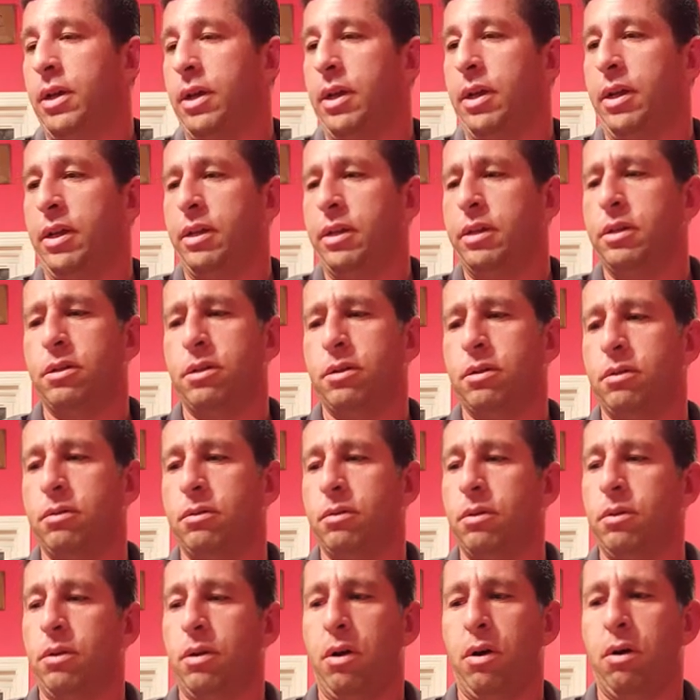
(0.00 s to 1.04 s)
And this is
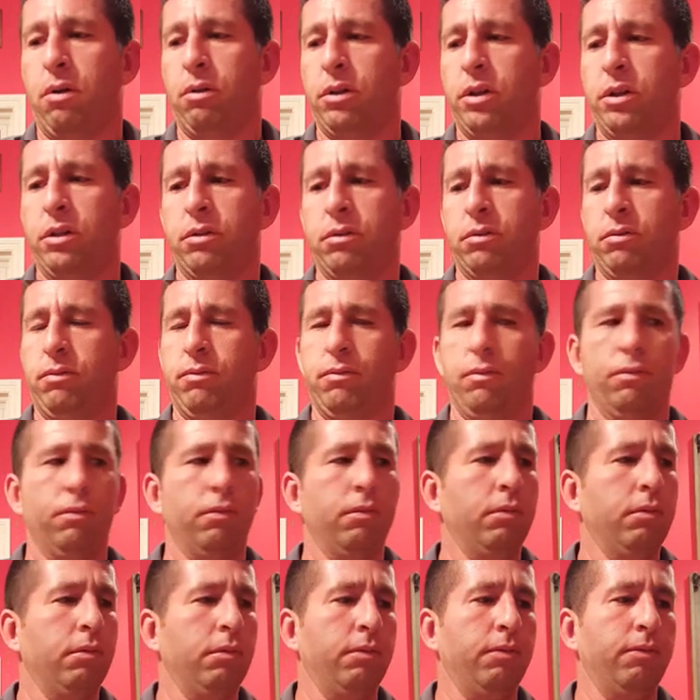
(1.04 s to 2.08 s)
all these,
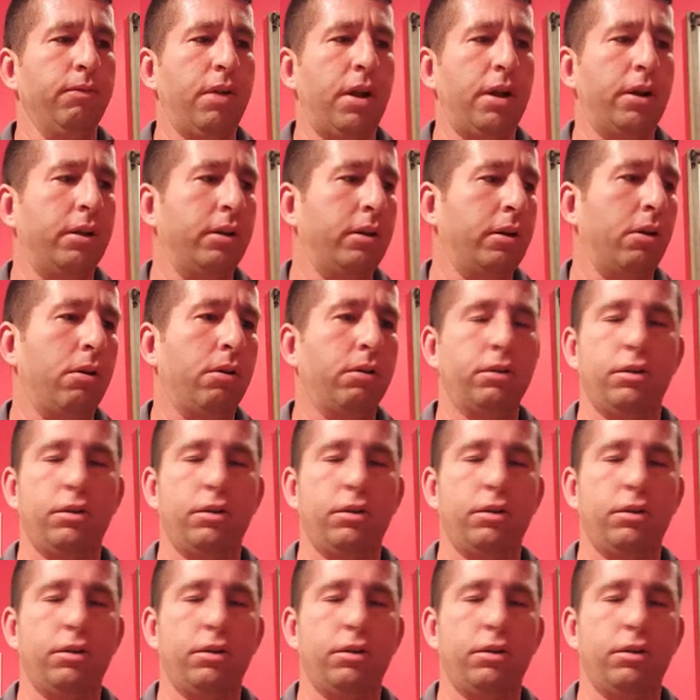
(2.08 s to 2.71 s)
finding all